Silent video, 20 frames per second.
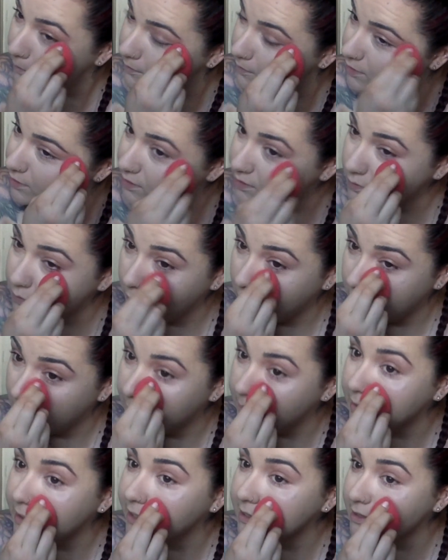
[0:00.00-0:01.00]
Just woke up
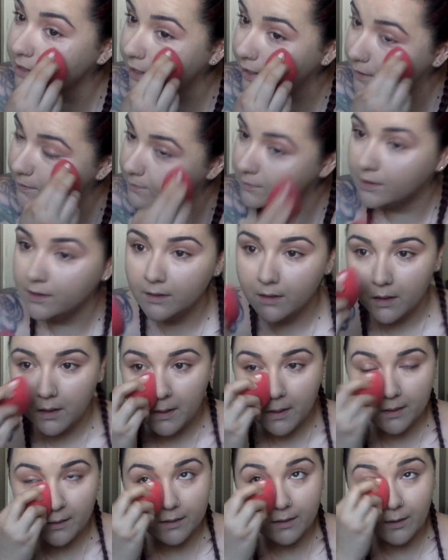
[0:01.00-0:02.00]
like that.
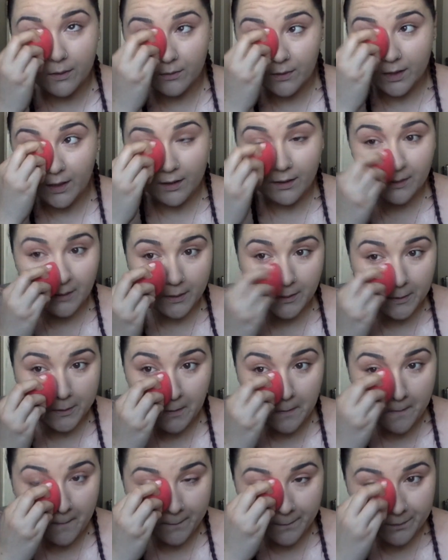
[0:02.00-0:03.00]
No.
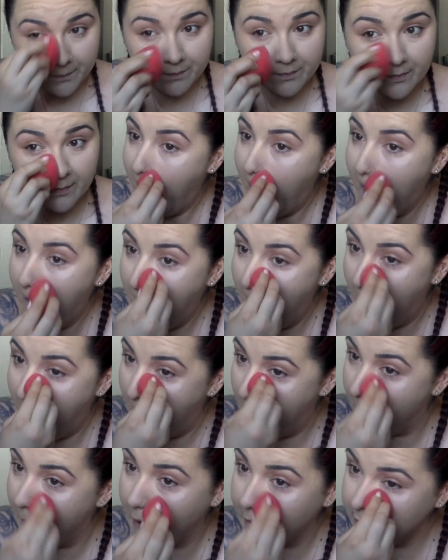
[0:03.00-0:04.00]

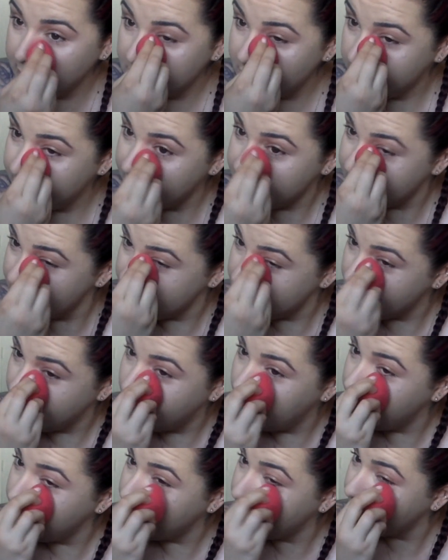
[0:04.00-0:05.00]
I used to be so
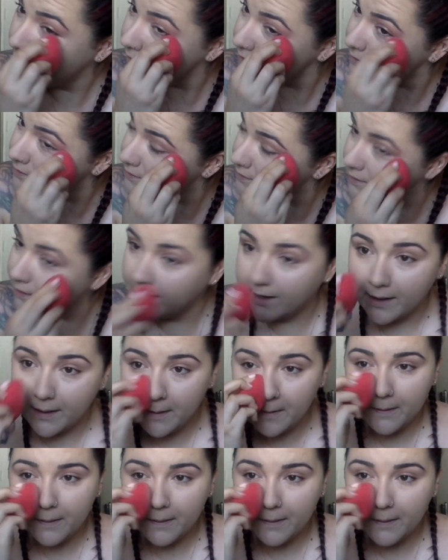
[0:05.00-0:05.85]
embarrassed, like,